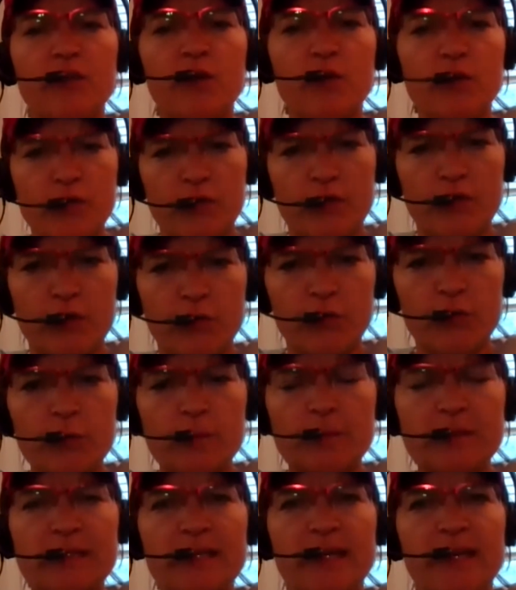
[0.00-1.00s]
Those are the
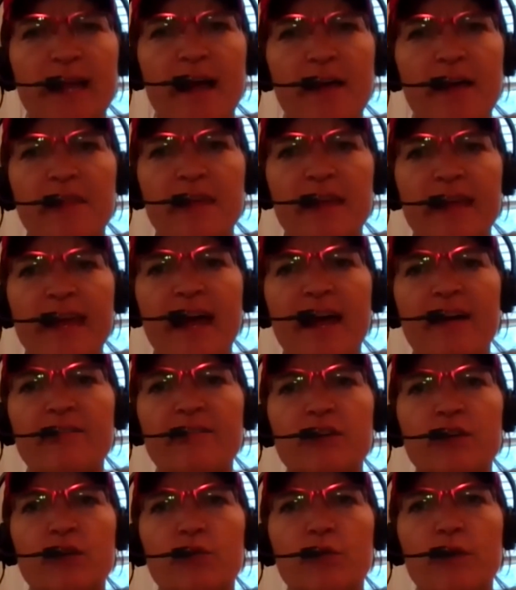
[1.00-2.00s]
groups that I think have
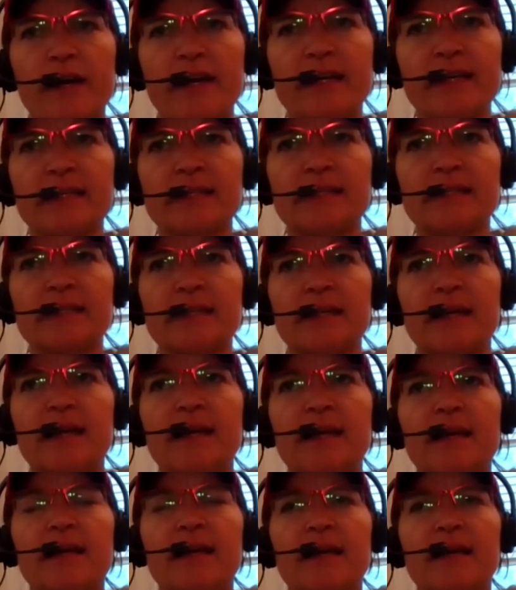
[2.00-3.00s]
the greatest
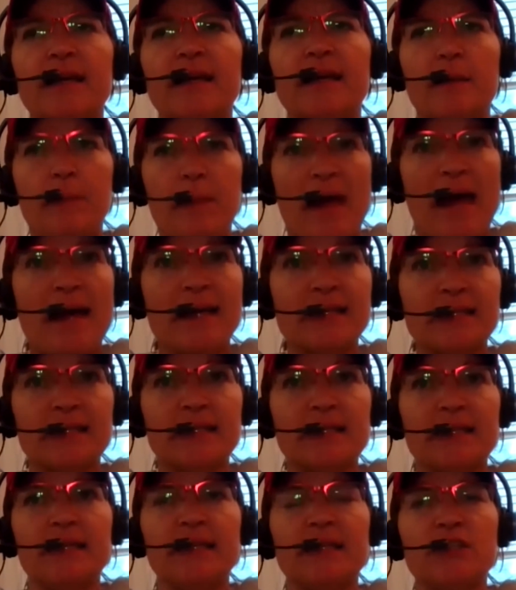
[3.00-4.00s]

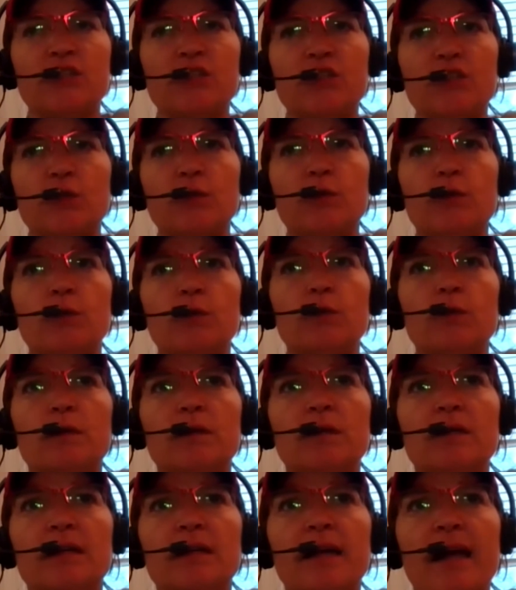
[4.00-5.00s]
capacity to
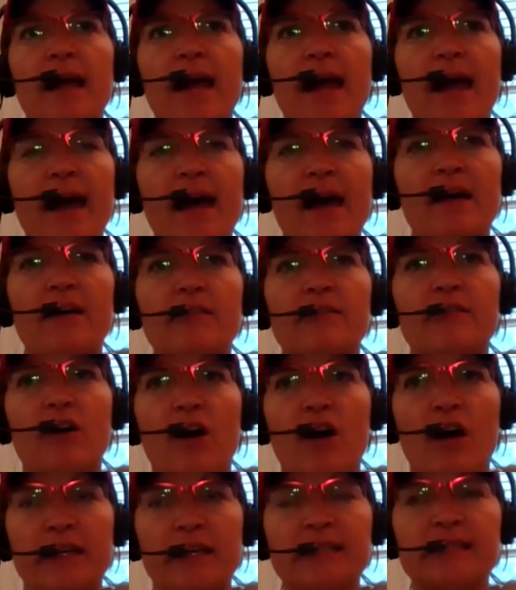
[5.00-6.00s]
have
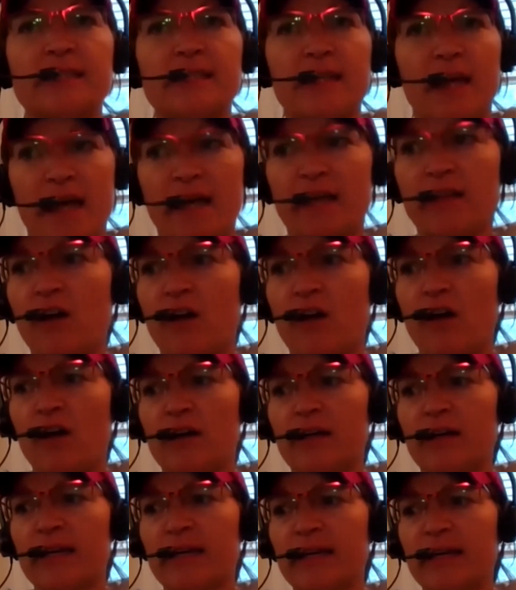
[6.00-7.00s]
honest
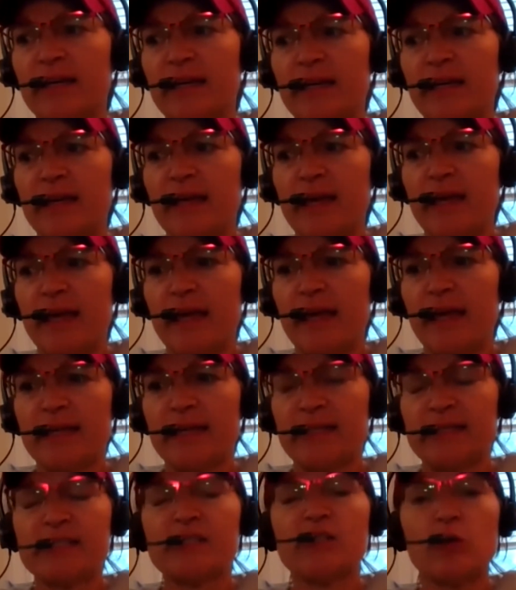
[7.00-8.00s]
dialogue
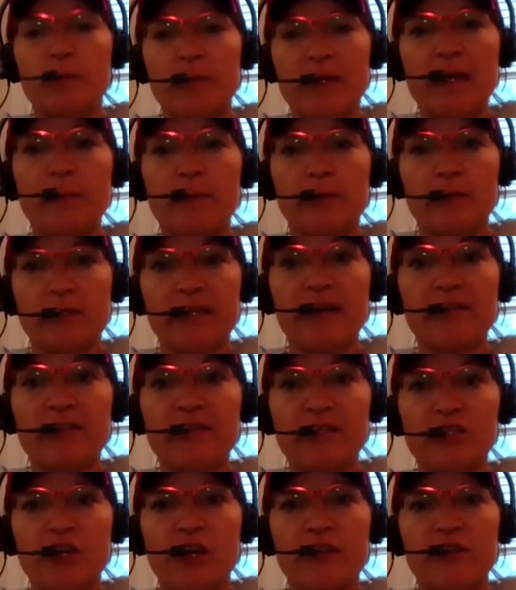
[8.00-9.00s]
and still be able to love
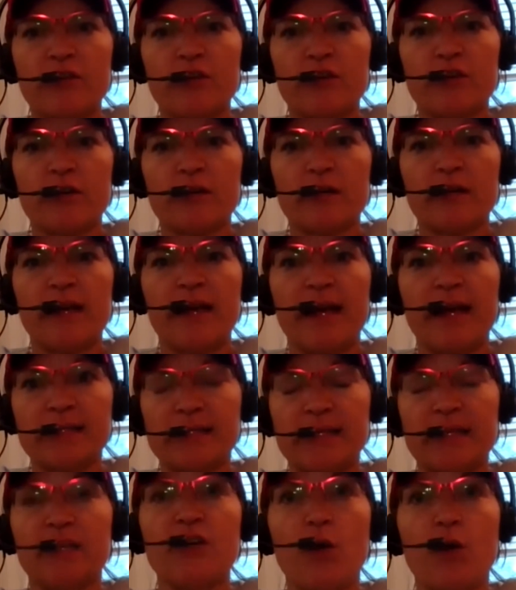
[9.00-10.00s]
each other, as
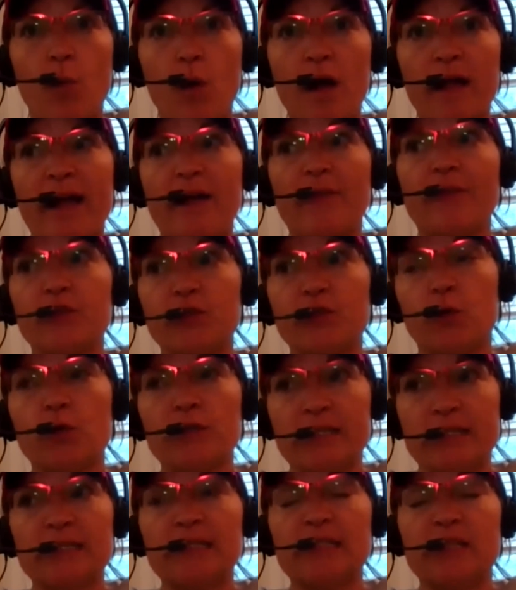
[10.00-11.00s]
walk out the doors
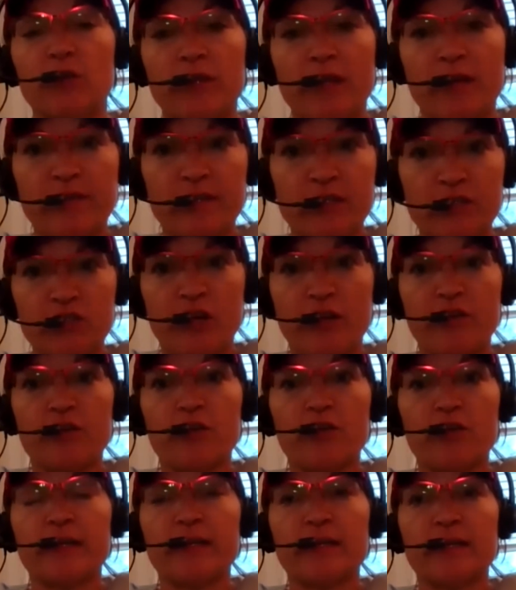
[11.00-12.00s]
and still love each
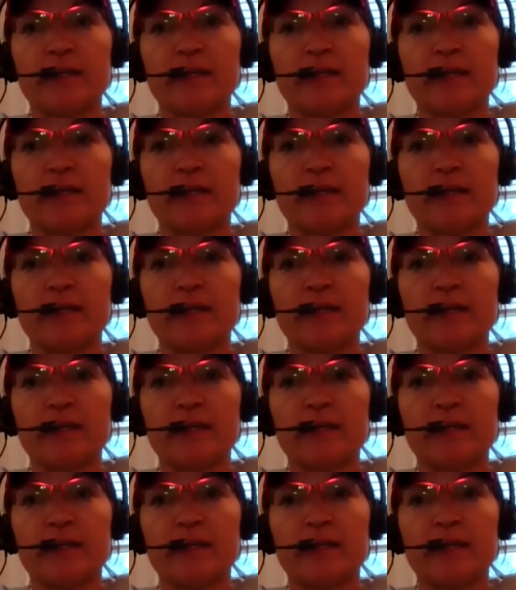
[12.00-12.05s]
other,